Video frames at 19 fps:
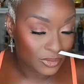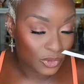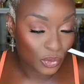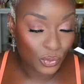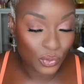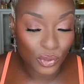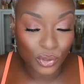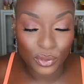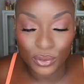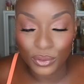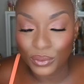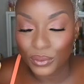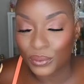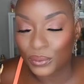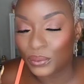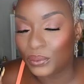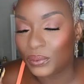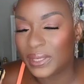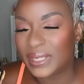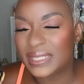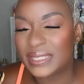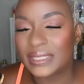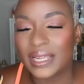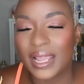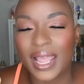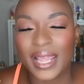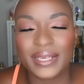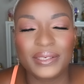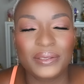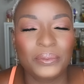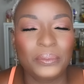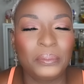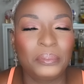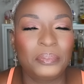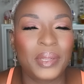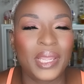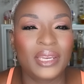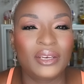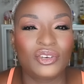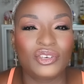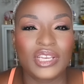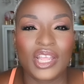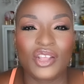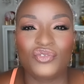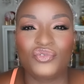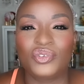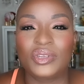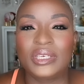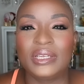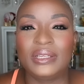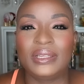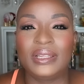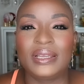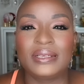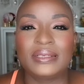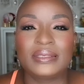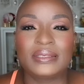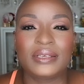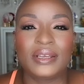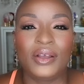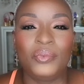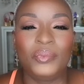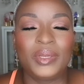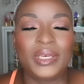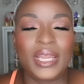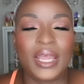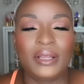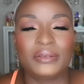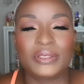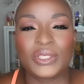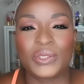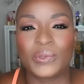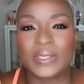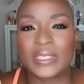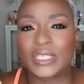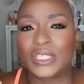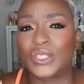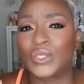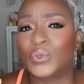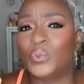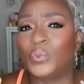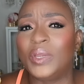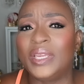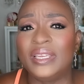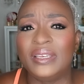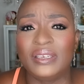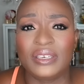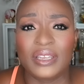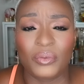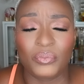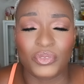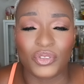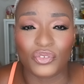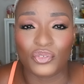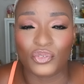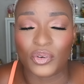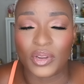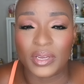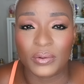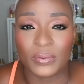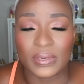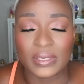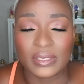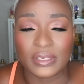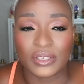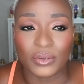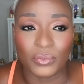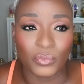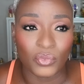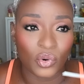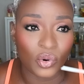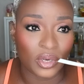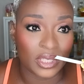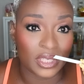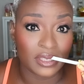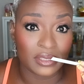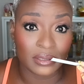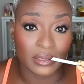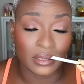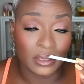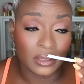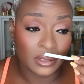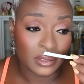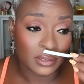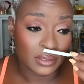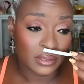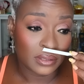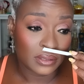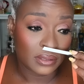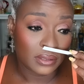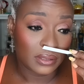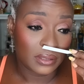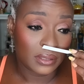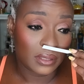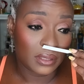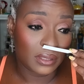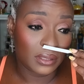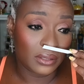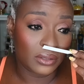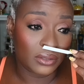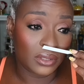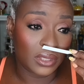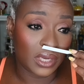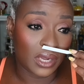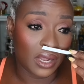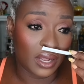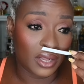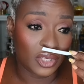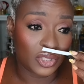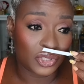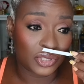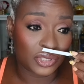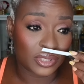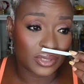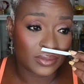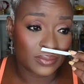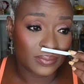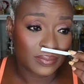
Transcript: woo! it's gotten better. That vanilla is coming out, so it's sweetened up the fragrance some more than... Oh, gosh.